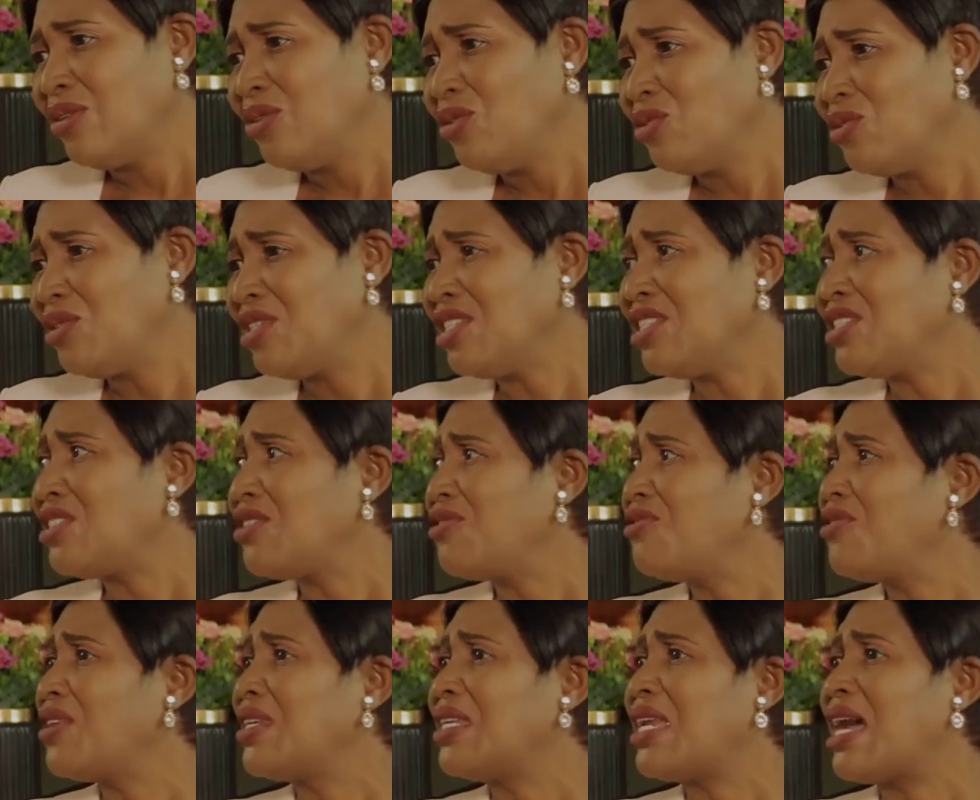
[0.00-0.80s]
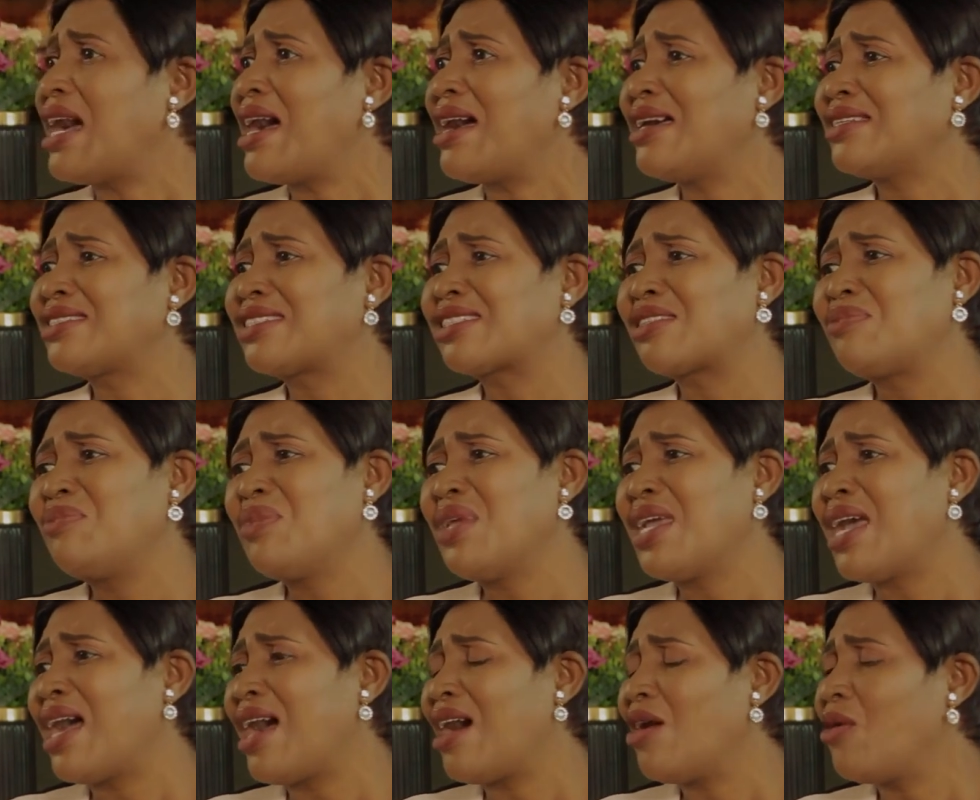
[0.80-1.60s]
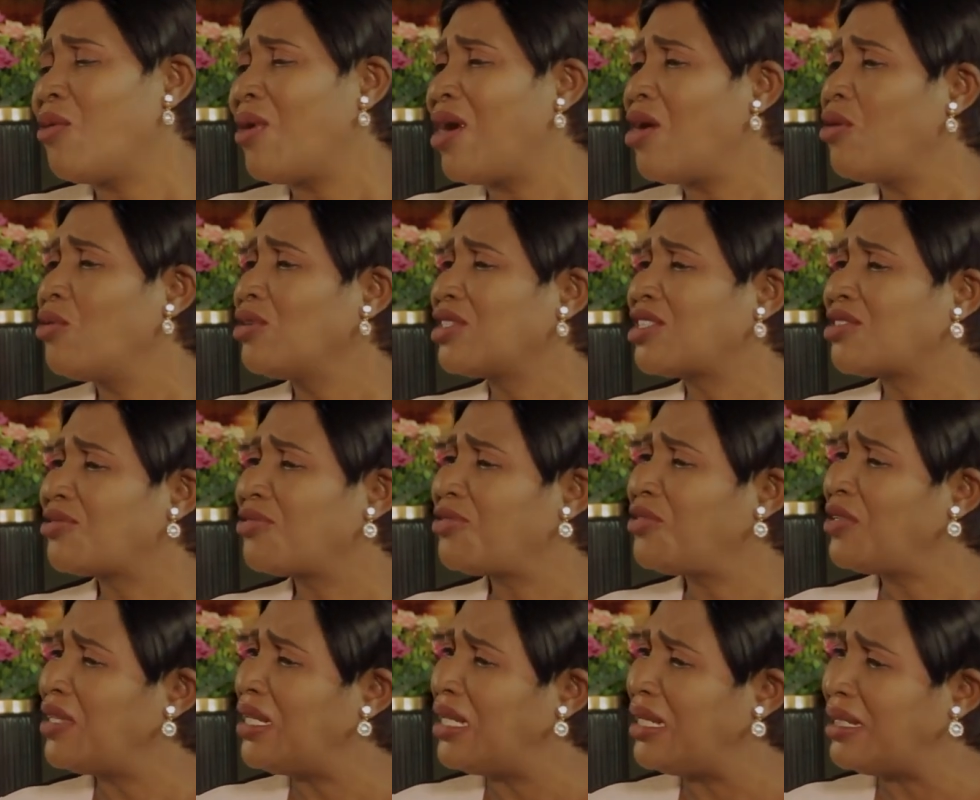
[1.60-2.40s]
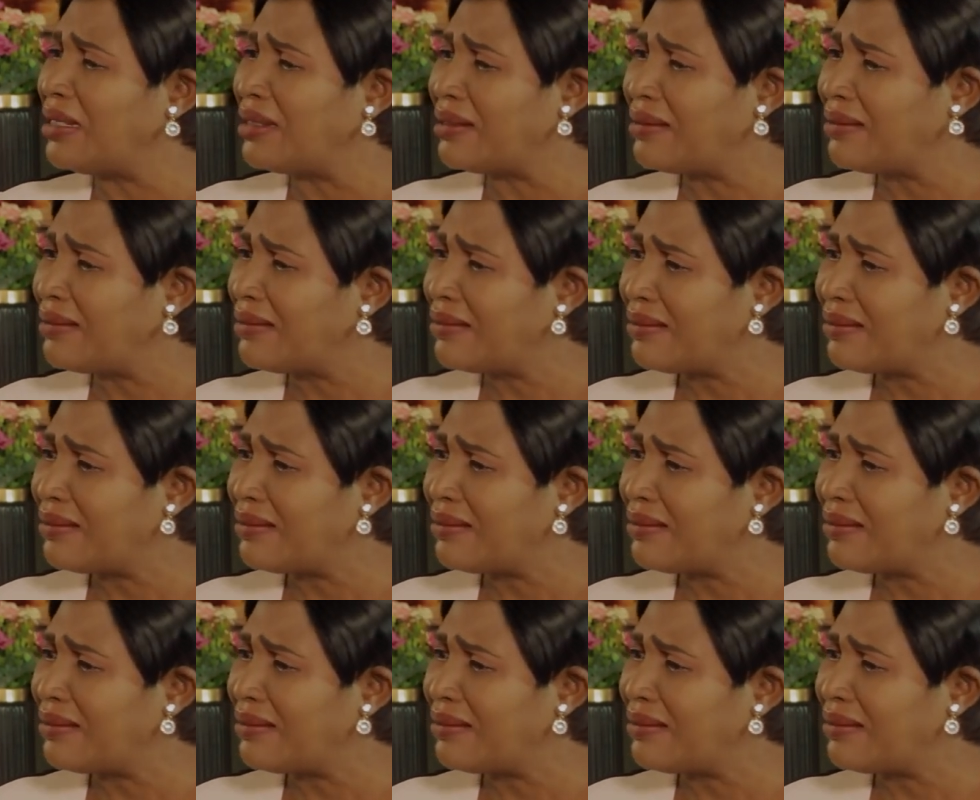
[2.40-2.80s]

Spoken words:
You didn't even ask me how I was feeling.